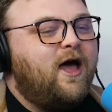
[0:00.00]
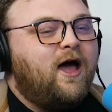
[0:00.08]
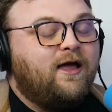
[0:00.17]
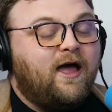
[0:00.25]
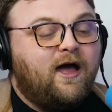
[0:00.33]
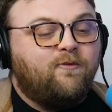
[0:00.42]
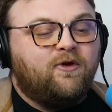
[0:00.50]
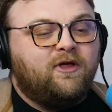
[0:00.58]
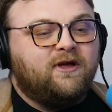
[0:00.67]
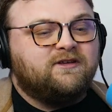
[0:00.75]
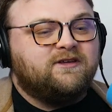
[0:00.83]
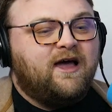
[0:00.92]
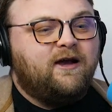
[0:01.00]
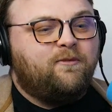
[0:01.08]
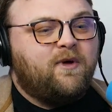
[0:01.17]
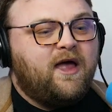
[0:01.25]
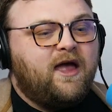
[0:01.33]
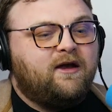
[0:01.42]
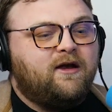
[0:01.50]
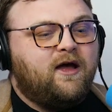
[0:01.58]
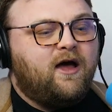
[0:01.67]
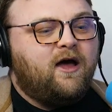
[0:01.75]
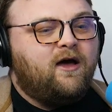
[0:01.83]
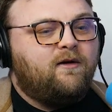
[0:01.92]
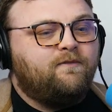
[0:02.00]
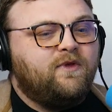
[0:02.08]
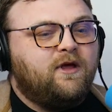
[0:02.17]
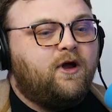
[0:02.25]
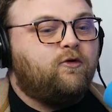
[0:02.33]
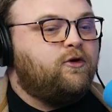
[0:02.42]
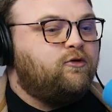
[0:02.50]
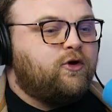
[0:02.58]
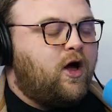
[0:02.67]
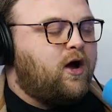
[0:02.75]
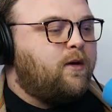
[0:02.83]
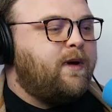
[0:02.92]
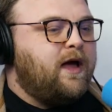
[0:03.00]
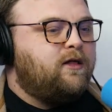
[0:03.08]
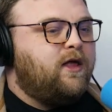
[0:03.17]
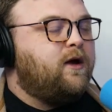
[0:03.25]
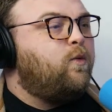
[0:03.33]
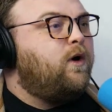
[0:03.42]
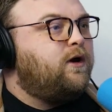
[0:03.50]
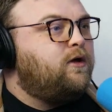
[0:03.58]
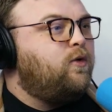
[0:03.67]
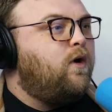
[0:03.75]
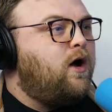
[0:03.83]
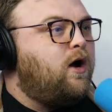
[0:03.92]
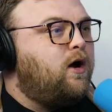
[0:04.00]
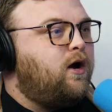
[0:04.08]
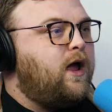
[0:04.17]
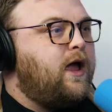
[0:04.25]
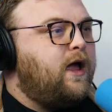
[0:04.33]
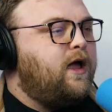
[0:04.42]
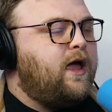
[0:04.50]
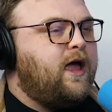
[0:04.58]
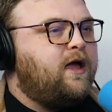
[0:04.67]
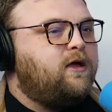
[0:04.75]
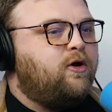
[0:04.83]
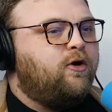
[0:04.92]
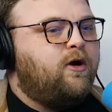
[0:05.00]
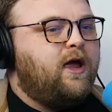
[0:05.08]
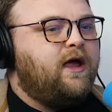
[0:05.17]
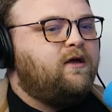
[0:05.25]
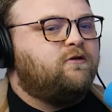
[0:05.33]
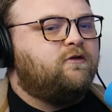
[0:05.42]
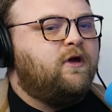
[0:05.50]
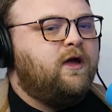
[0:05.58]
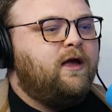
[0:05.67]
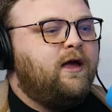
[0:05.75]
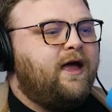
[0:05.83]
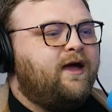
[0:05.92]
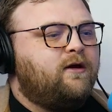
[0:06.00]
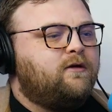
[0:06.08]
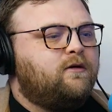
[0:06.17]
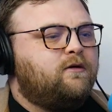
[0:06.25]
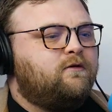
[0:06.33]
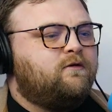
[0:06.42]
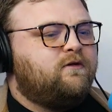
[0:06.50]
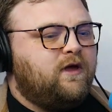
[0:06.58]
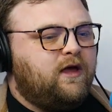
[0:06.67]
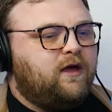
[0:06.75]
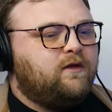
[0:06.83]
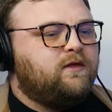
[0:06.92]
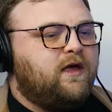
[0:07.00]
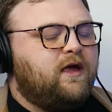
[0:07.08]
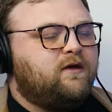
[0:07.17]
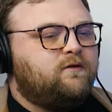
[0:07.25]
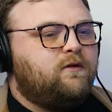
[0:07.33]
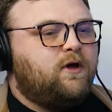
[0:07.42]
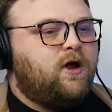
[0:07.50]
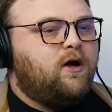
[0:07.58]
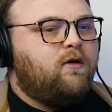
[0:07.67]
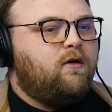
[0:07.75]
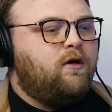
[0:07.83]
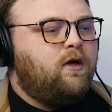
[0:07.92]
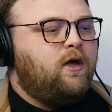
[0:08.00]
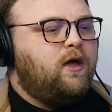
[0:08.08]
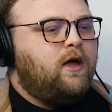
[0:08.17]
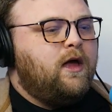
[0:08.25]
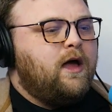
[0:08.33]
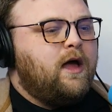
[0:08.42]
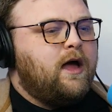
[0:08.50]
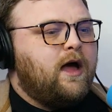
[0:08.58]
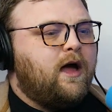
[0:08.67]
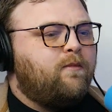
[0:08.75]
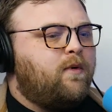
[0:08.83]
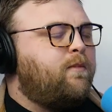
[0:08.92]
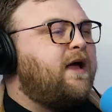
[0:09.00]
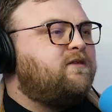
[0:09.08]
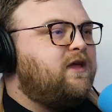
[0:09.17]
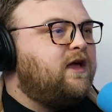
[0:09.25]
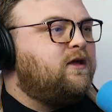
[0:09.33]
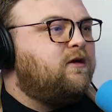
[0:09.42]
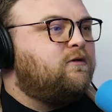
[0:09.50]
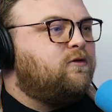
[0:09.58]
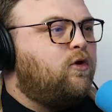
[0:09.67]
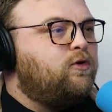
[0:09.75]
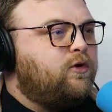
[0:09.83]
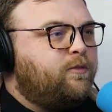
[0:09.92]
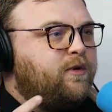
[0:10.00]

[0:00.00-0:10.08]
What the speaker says: Yeah, I'm really excited, man. You know, you talk about like where you are at your age and seeing things, you know, I'm about 10 years older,